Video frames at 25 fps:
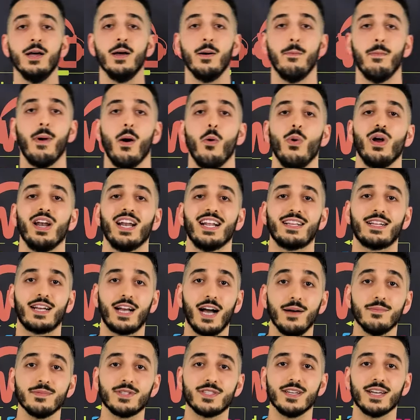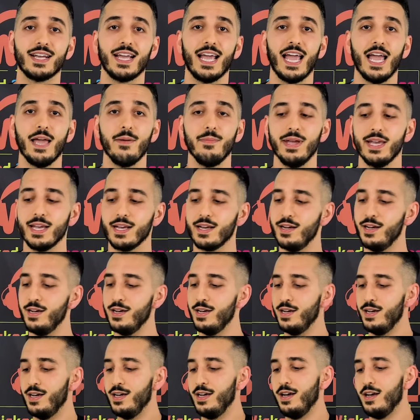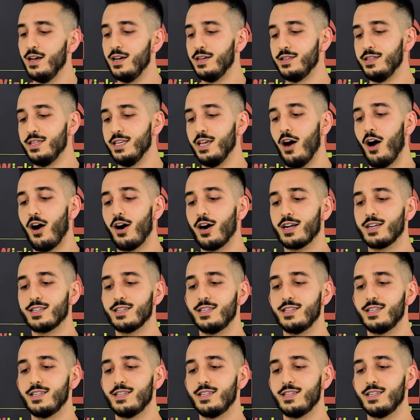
But when it comes to gaming, the Arctis